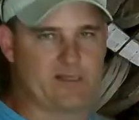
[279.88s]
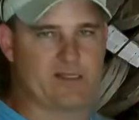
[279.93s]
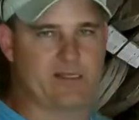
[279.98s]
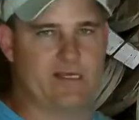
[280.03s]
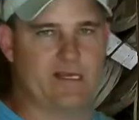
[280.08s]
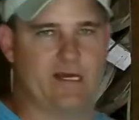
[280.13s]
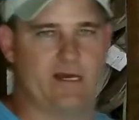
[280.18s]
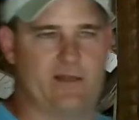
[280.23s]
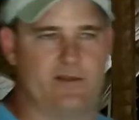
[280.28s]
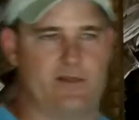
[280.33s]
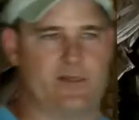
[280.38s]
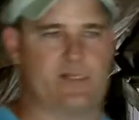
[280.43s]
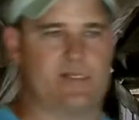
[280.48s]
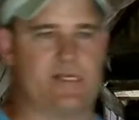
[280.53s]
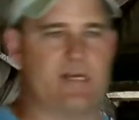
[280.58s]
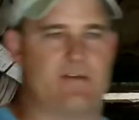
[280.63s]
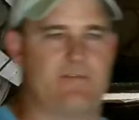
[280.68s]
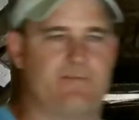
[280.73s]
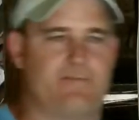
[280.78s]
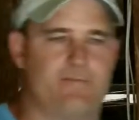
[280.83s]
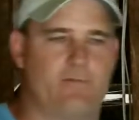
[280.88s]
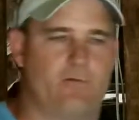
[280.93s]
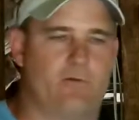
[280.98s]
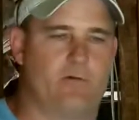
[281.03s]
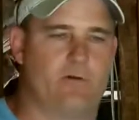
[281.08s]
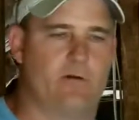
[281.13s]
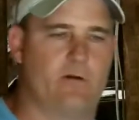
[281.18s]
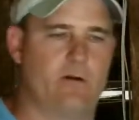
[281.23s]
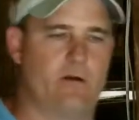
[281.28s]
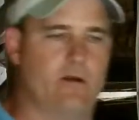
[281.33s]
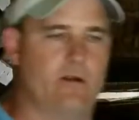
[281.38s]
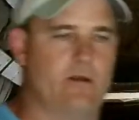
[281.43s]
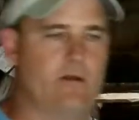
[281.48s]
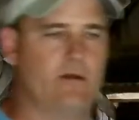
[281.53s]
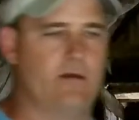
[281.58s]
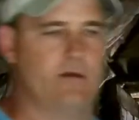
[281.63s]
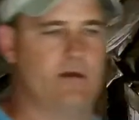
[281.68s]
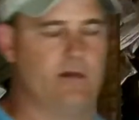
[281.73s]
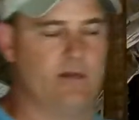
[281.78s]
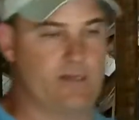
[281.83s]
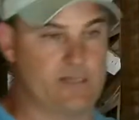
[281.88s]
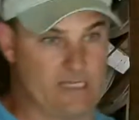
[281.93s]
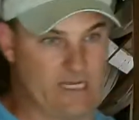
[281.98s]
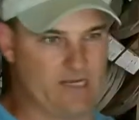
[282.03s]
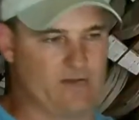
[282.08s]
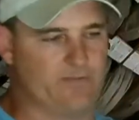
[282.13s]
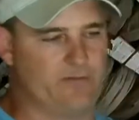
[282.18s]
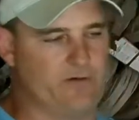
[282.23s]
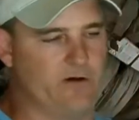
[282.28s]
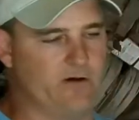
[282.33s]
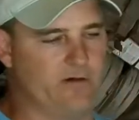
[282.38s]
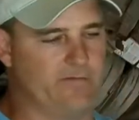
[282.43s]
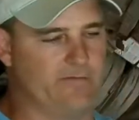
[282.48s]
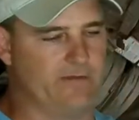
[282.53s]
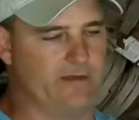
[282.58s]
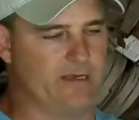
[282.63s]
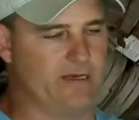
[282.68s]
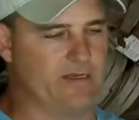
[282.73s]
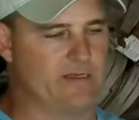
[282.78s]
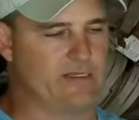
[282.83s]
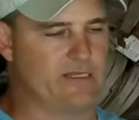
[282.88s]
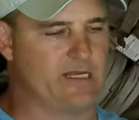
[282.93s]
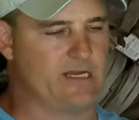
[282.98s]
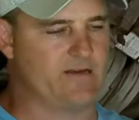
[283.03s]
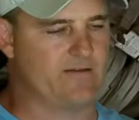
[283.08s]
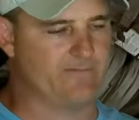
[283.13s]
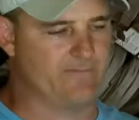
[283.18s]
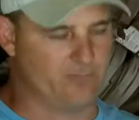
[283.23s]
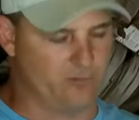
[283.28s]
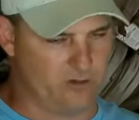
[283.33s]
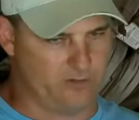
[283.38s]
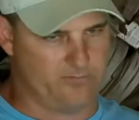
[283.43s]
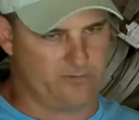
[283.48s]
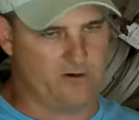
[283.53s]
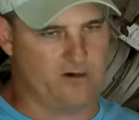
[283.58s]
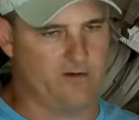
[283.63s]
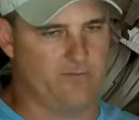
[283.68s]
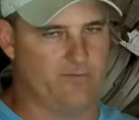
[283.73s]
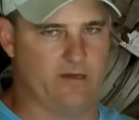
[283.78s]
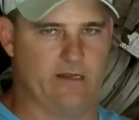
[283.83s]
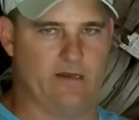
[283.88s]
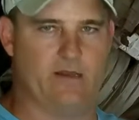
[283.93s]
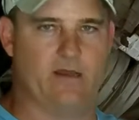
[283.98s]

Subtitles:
the second floor, second part of the second floor apartment.